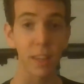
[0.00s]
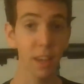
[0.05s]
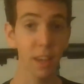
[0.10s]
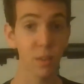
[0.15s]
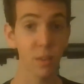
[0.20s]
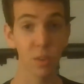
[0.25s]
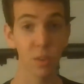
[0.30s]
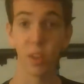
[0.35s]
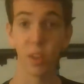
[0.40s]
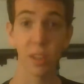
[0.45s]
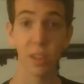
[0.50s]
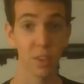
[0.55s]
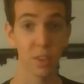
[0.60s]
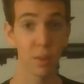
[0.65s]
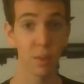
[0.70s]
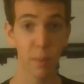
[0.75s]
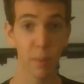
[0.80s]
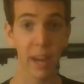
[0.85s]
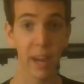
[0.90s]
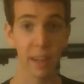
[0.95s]
Yeah, there's a lot
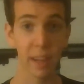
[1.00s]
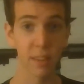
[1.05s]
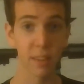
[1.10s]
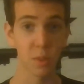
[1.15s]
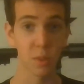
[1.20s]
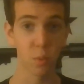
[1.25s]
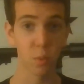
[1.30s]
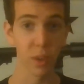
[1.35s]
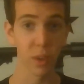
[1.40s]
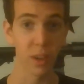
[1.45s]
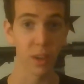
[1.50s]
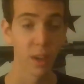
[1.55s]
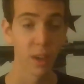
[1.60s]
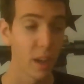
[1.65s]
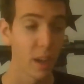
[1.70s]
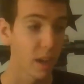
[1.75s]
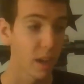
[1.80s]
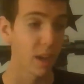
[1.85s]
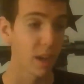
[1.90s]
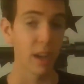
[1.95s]
to unpack this week.
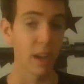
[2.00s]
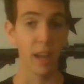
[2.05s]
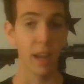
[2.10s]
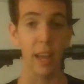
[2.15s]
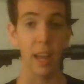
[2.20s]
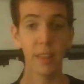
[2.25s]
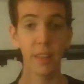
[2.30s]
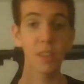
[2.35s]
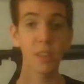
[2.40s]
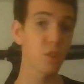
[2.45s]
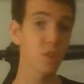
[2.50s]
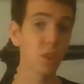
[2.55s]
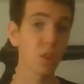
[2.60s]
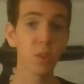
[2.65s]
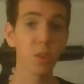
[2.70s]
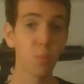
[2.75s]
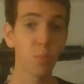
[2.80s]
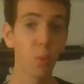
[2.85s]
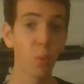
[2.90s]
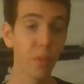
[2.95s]
And that's
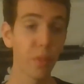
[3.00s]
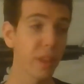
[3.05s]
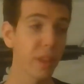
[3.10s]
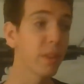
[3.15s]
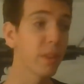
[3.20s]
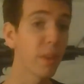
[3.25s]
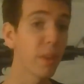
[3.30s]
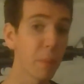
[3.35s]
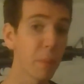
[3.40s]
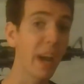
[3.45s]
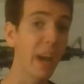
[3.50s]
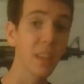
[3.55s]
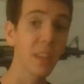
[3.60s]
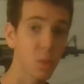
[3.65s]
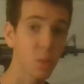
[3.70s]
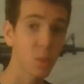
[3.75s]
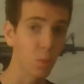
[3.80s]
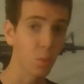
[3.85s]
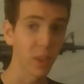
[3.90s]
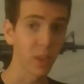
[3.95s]
just within the
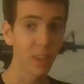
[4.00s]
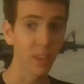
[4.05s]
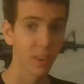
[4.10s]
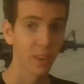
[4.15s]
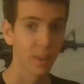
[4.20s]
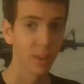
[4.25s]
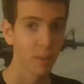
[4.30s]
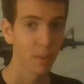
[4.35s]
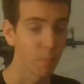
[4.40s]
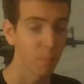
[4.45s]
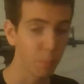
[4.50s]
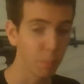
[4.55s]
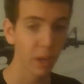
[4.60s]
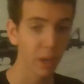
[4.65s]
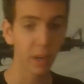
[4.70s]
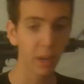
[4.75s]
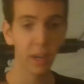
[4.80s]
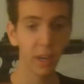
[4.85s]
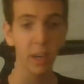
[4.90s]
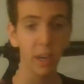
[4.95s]
past week.
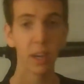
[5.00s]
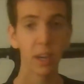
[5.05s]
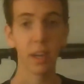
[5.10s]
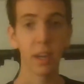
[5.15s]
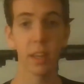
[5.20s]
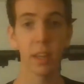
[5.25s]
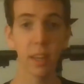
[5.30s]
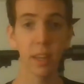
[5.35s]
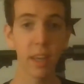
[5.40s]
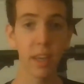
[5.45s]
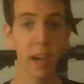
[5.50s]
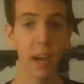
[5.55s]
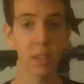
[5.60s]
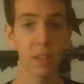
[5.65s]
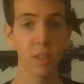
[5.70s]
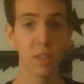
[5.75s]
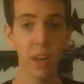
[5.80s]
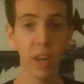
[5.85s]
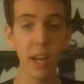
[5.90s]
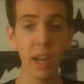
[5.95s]
But yeah,
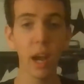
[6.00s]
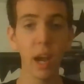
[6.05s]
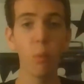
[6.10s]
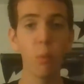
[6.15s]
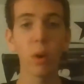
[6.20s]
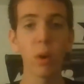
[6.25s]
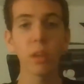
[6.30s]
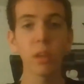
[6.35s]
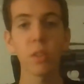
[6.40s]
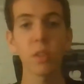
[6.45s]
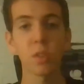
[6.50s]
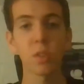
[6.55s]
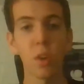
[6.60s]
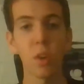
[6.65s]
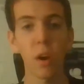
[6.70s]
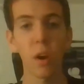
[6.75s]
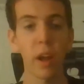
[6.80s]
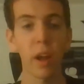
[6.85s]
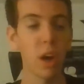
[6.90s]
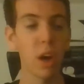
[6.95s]
today I wanted to
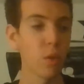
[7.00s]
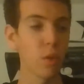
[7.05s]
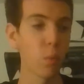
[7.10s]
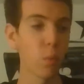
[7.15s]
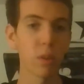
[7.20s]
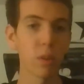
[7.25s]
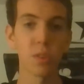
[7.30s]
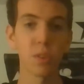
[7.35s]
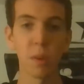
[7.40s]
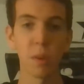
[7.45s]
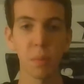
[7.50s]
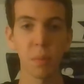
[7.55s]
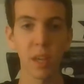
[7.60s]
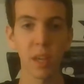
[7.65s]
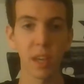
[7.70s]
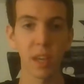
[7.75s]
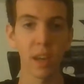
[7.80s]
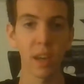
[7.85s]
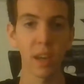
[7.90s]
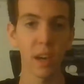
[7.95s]
start out with
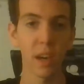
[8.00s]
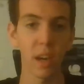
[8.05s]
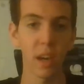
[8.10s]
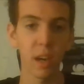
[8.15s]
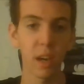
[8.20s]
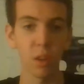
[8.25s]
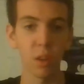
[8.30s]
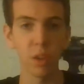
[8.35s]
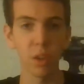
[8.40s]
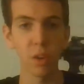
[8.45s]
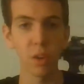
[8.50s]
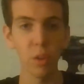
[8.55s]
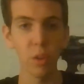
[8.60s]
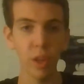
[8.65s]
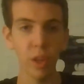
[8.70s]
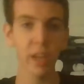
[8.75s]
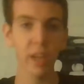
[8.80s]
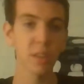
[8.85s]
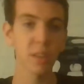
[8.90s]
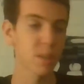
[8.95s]
something a little
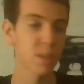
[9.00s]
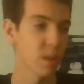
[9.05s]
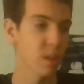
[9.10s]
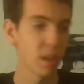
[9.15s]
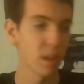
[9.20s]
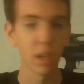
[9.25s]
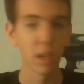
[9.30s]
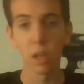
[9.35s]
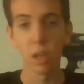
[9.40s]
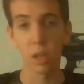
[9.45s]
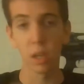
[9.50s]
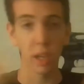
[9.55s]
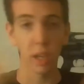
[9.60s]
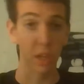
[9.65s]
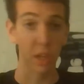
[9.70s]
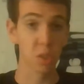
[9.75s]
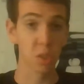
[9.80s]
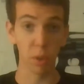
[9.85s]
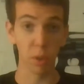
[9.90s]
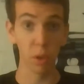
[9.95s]
less
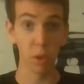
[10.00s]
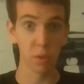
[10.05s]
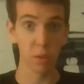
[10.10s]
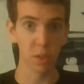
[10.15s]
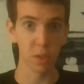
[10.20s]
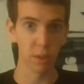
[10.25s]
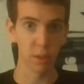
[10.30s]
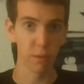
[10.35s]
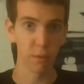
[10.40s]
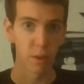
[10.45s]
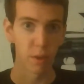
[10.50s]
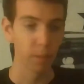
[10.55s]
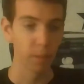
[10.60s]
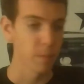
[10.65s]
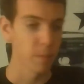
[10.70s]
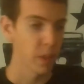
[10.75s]
explosive